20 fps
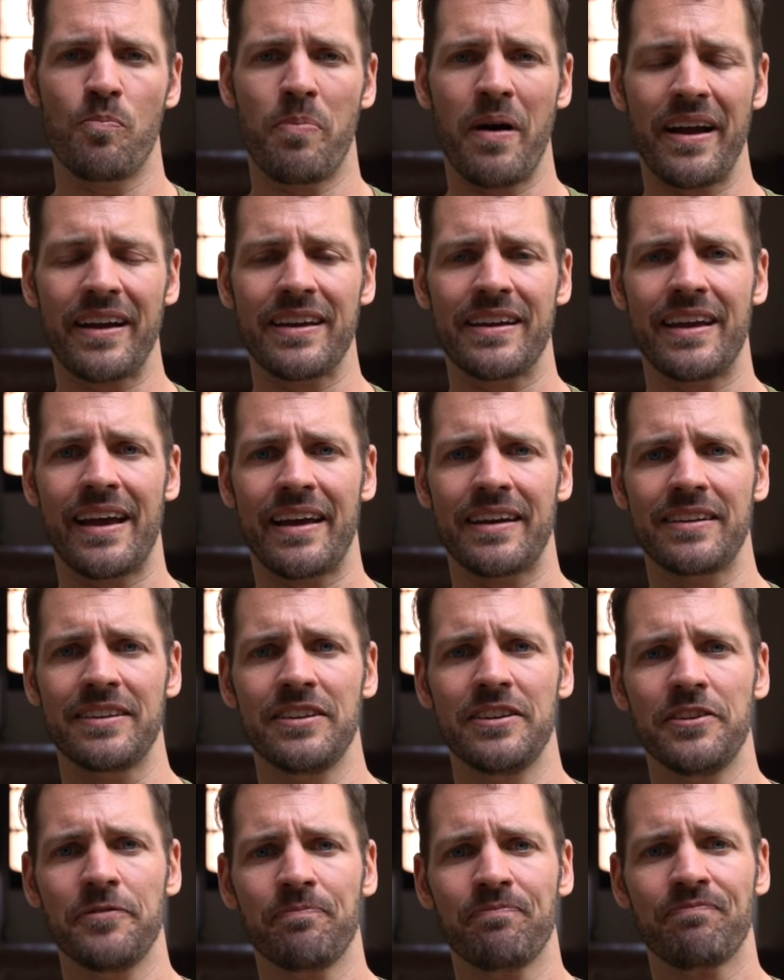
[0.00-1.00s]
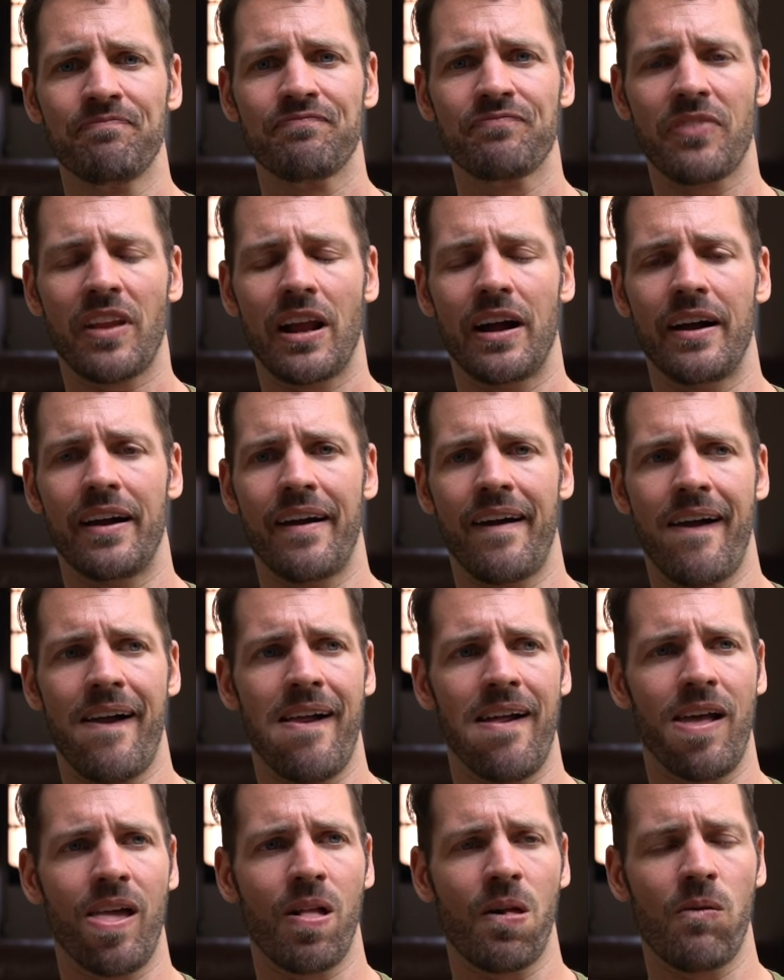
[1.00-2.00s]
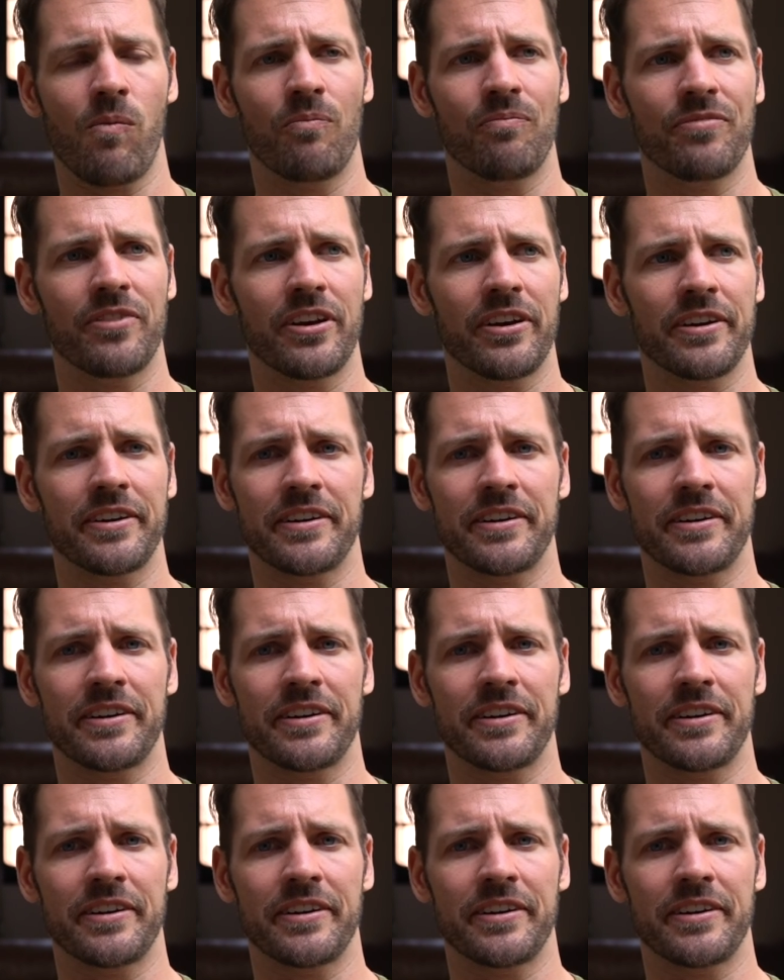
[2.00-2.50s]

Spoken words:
back again. And